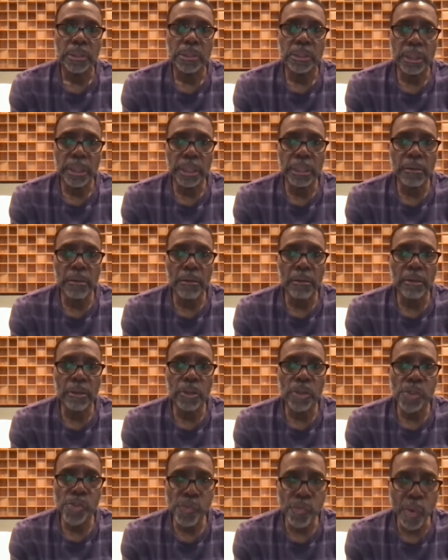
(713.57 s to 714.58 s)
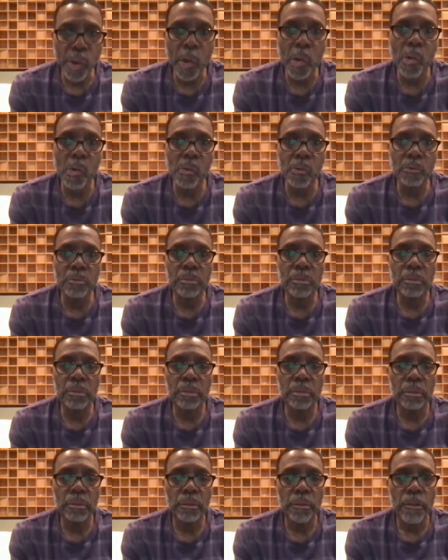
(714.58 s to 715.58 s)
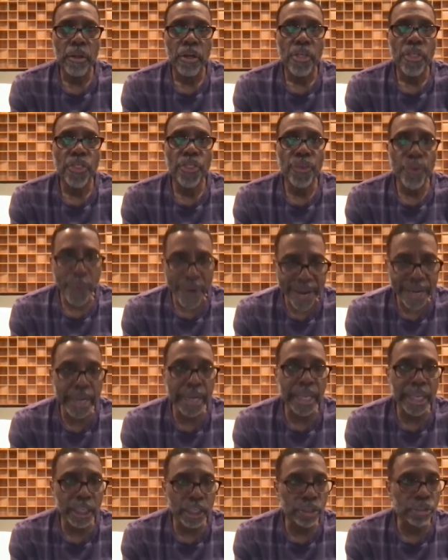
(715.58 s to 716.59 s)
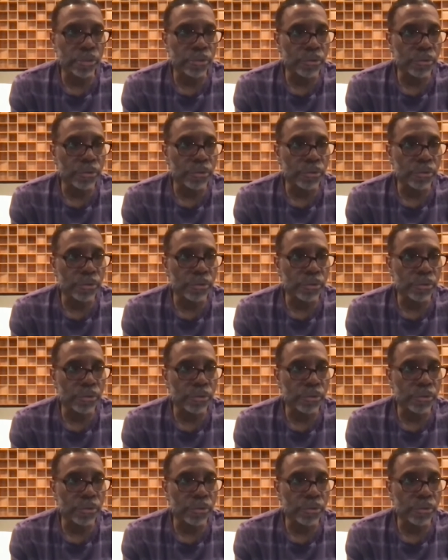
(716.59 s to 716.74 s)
sitting on the throne threatening